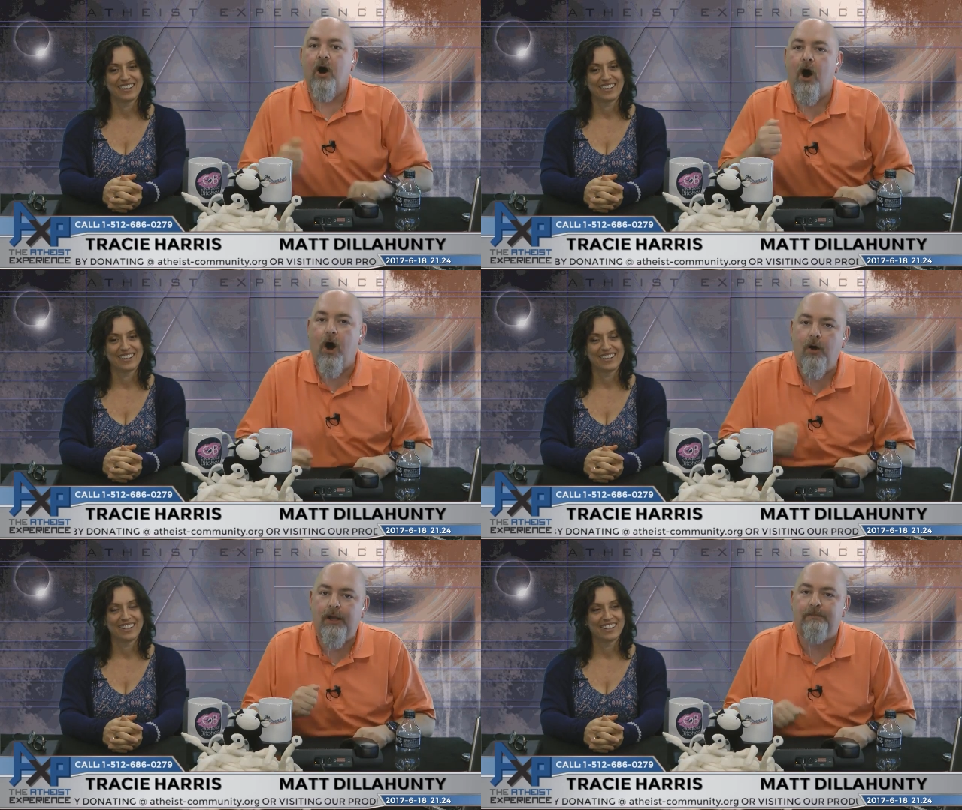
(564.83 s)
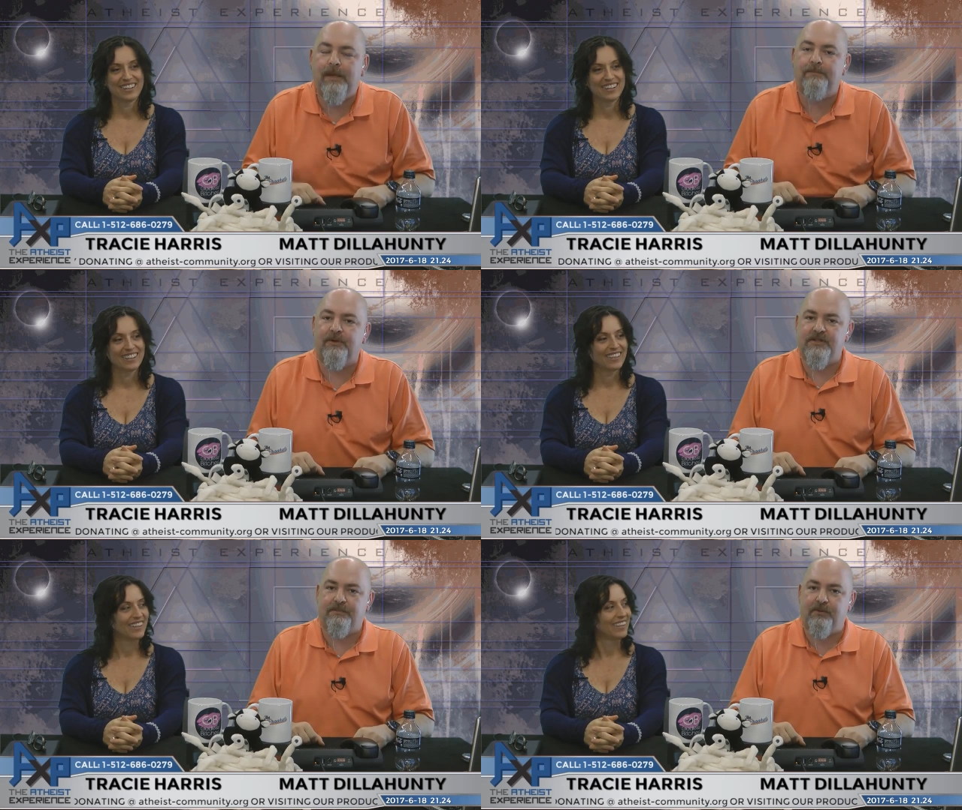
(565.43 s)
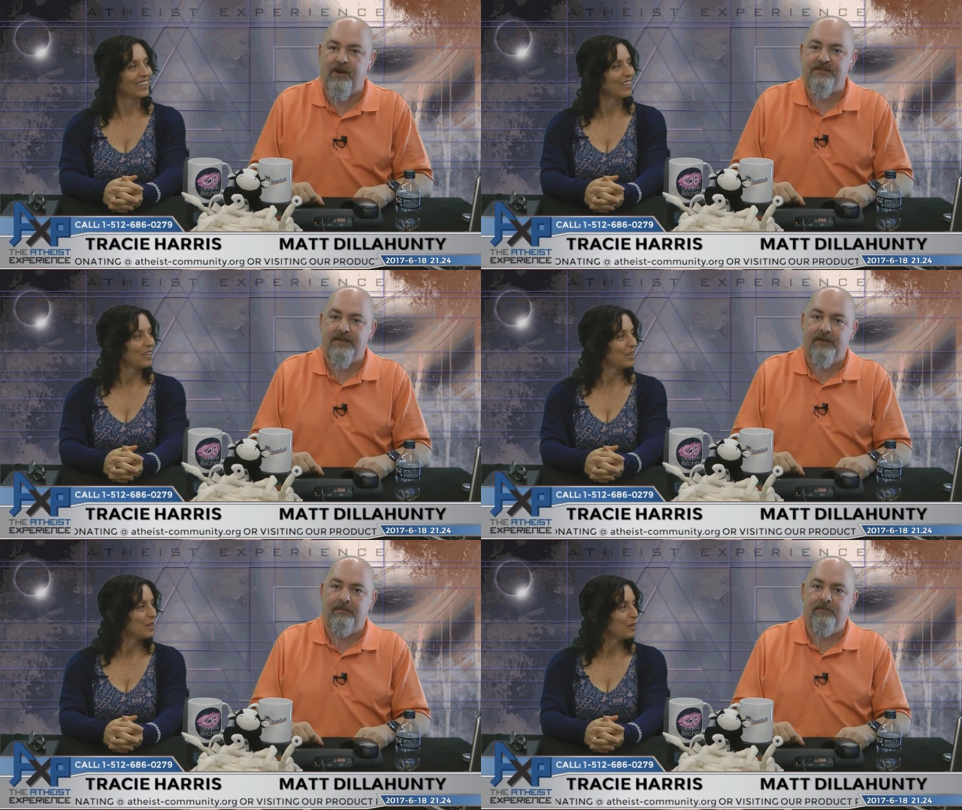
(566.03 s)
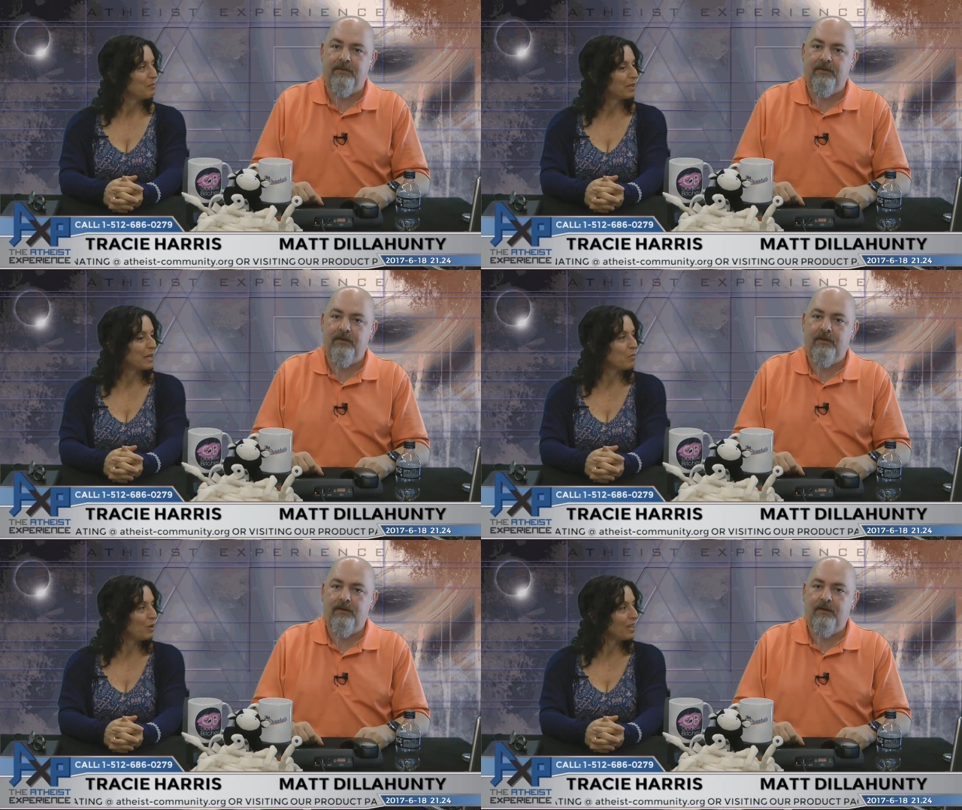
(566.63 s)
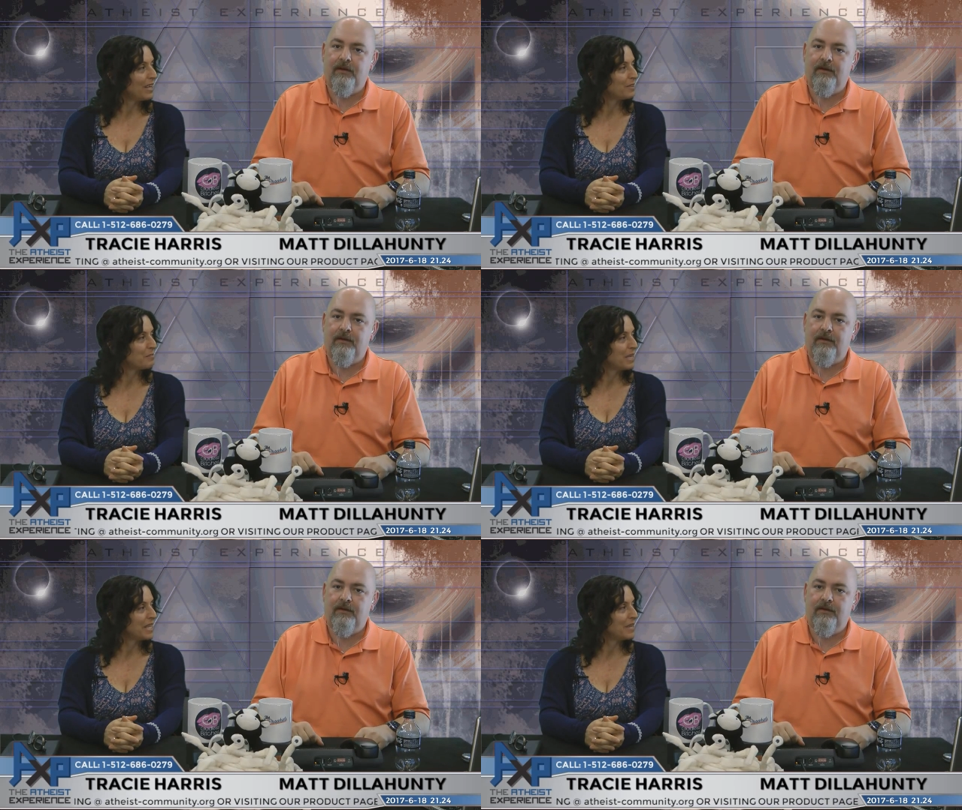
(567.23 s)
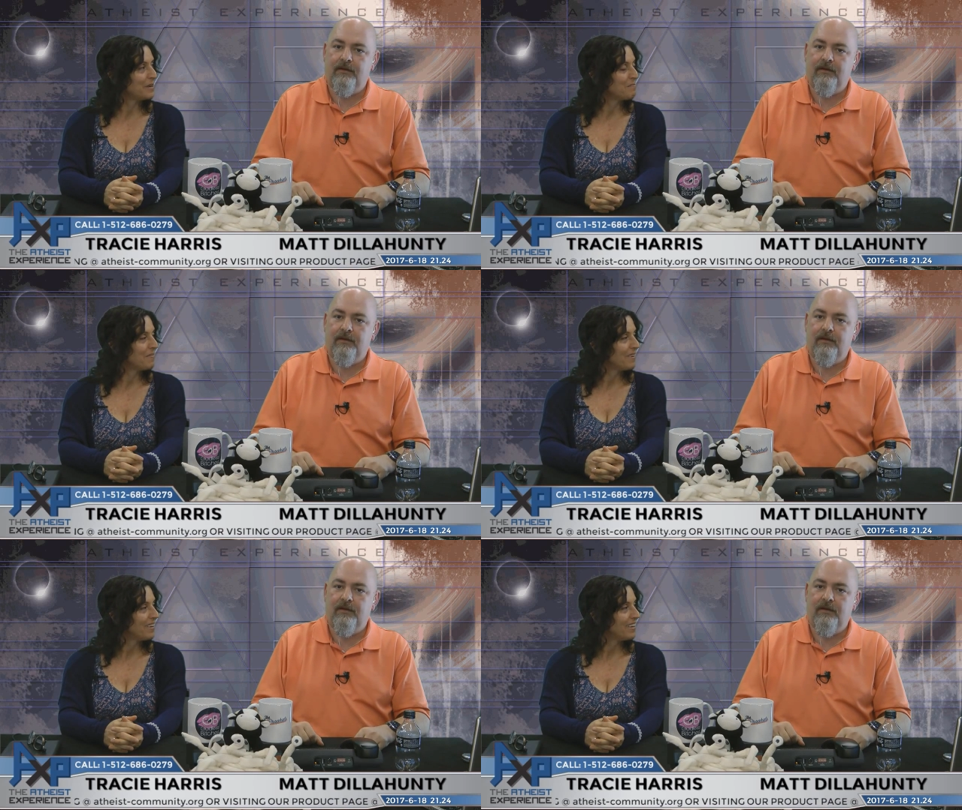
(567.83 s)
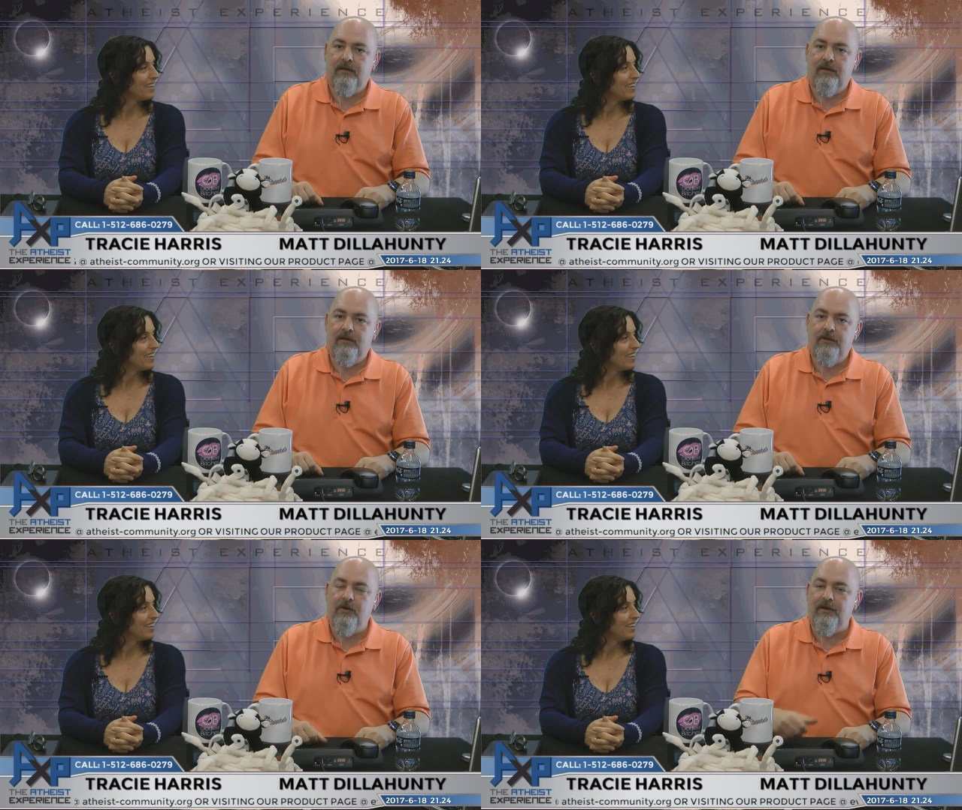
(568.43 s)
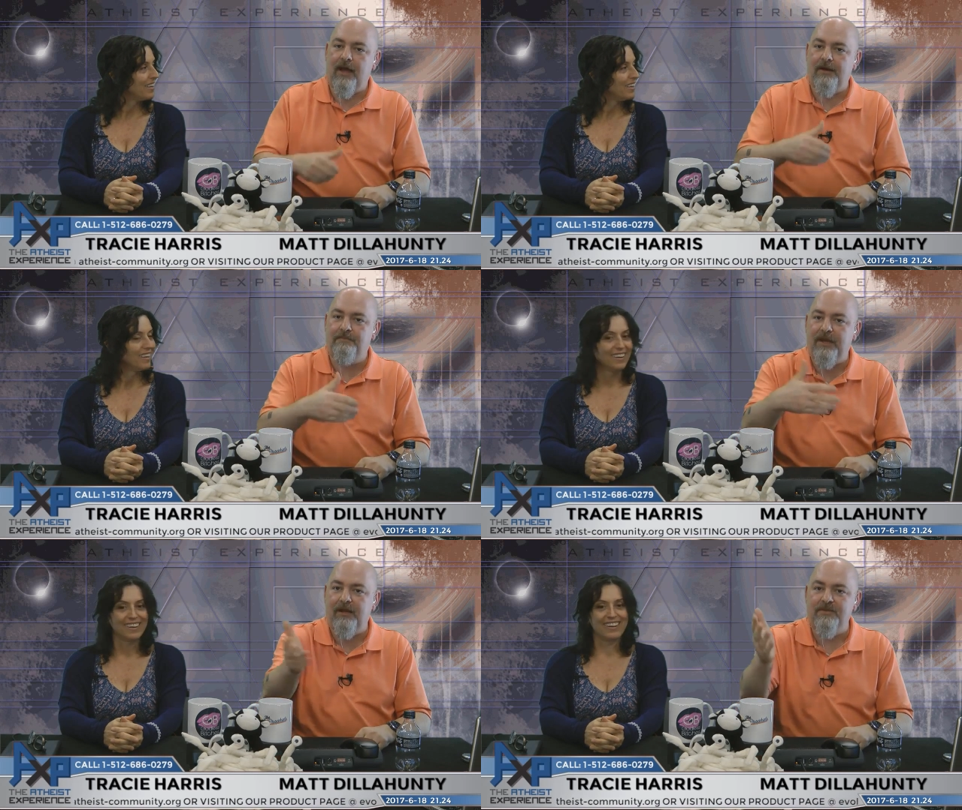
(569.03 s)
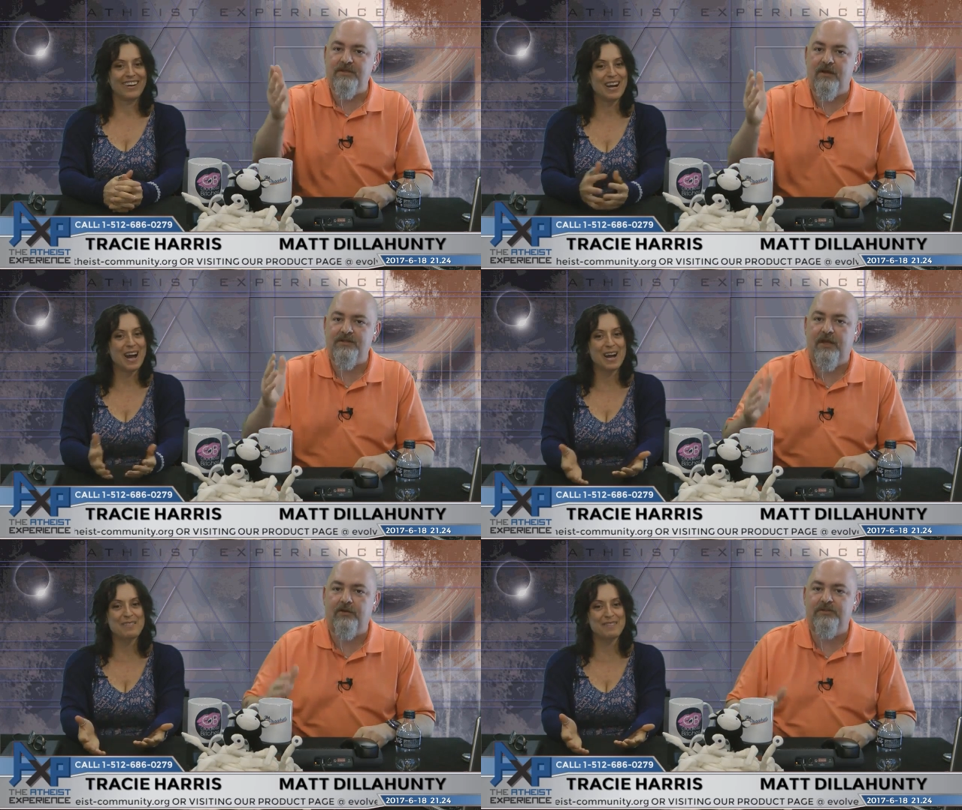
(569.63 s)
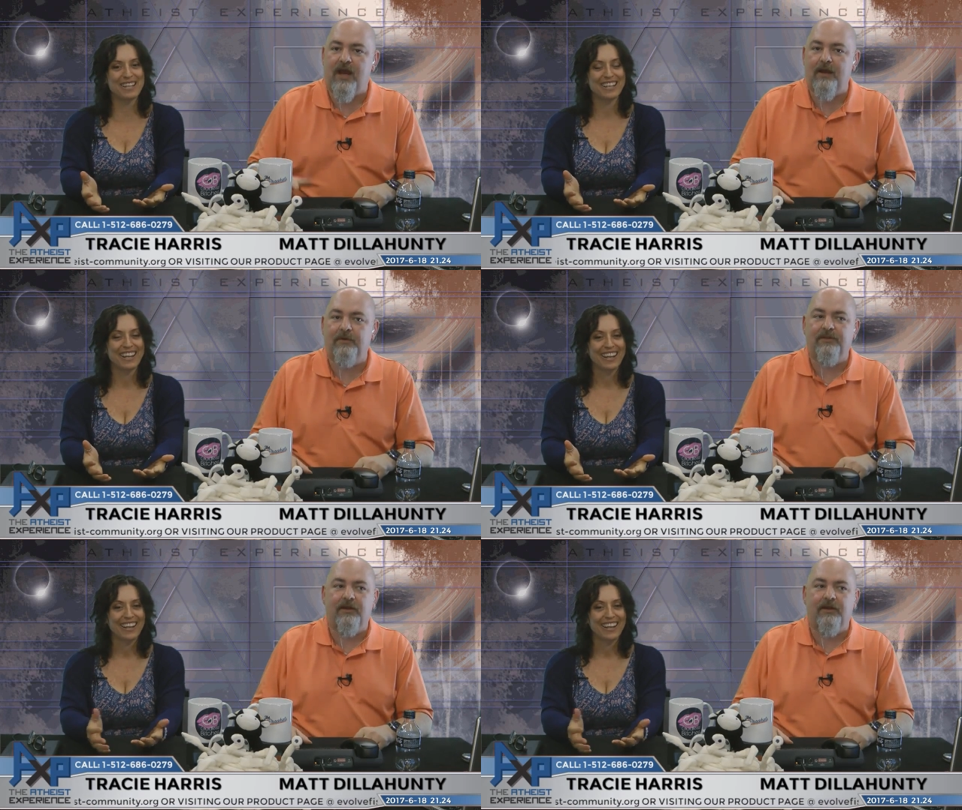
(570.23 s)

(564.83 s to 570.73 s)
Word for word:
Speaker 1: Owning people is oppressing them.
Speaker 2: But they were allowed to beat them.
Speaker 1: You're allowed to beat them as long as they don't die within a